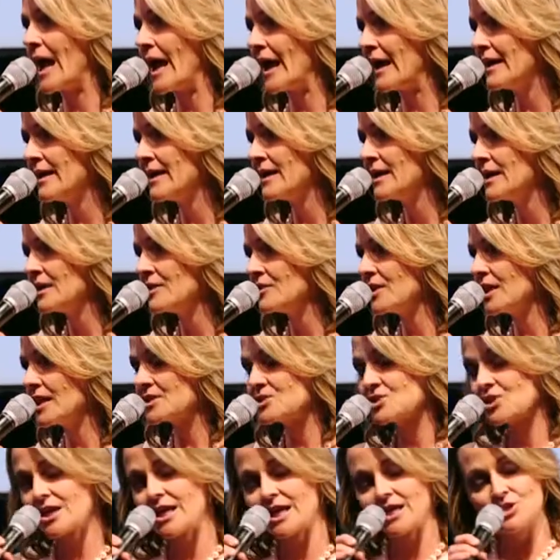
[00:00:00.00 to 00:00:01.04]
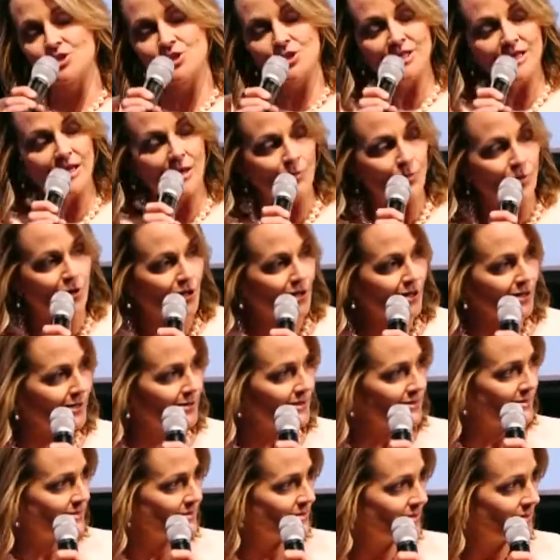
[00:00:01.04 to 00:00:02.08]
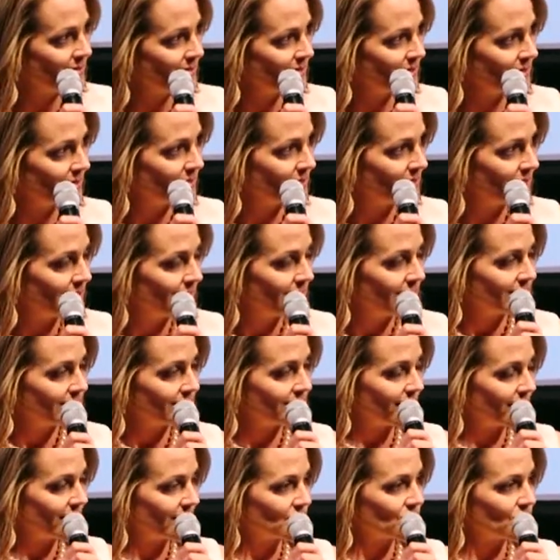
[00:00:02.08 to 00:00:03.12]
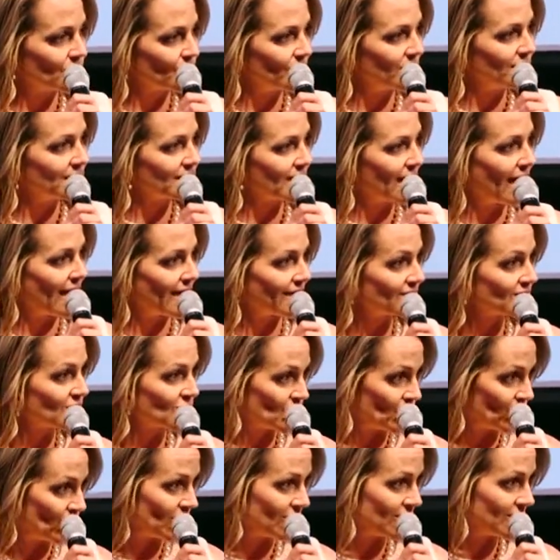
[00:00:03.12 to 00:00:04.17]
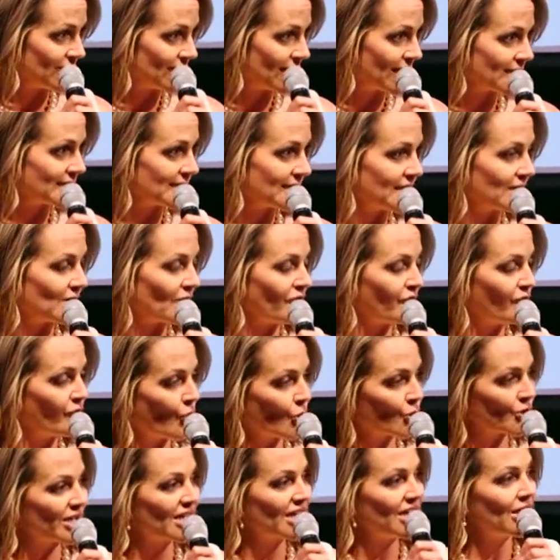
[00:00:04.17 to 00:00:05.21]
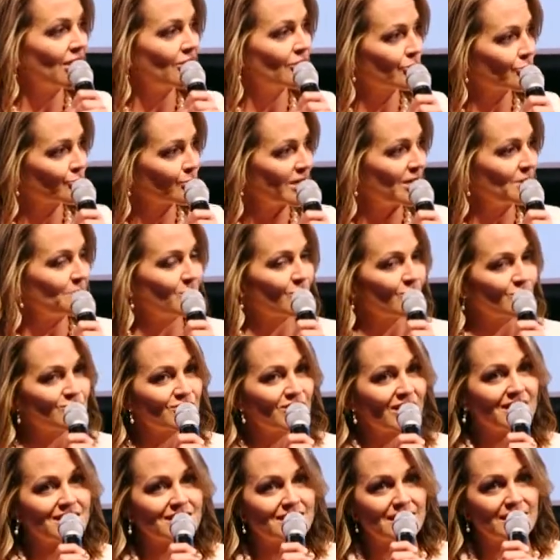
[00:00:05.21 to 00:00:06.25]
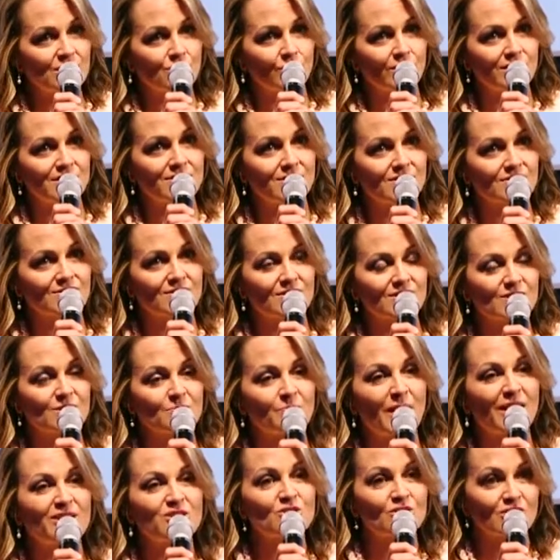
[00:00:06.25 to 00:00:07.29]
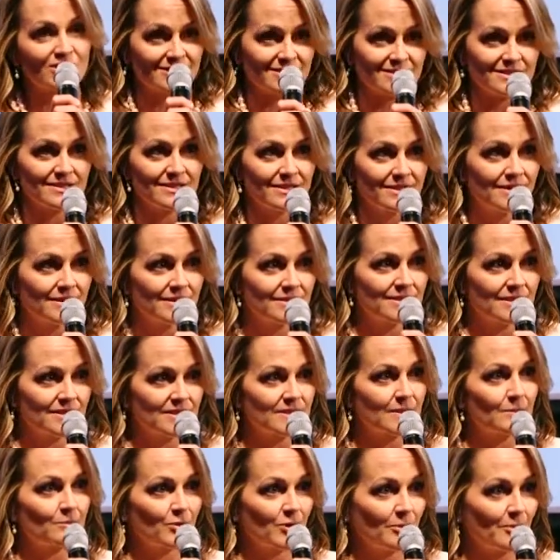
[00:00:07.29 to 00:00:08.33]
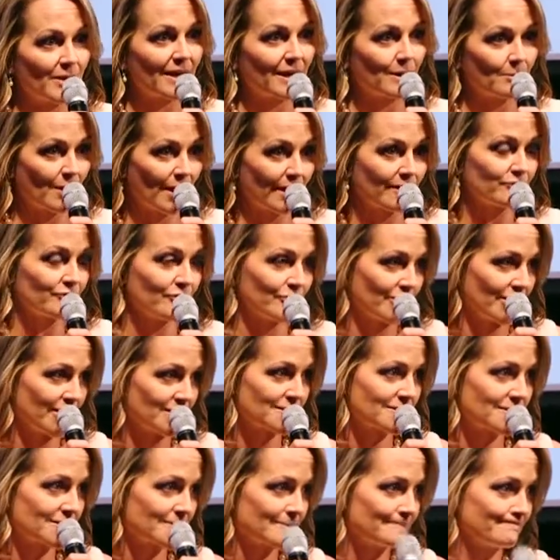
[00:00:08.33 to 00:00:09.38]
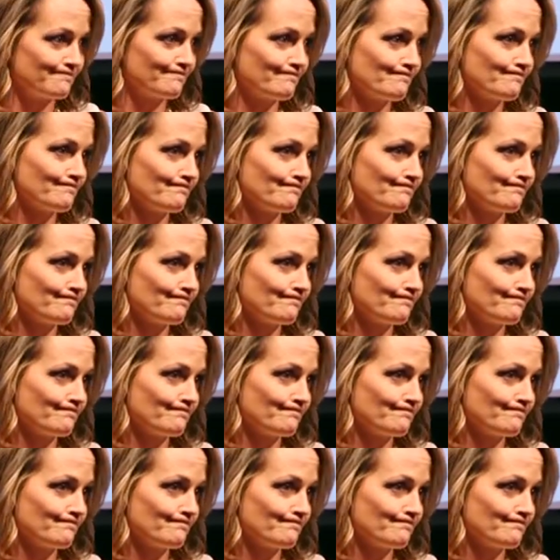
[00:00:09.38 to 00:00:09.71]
by the education network. Santa Teresa High School has seen a 43% decrease in suspensions since implementing mindfulness.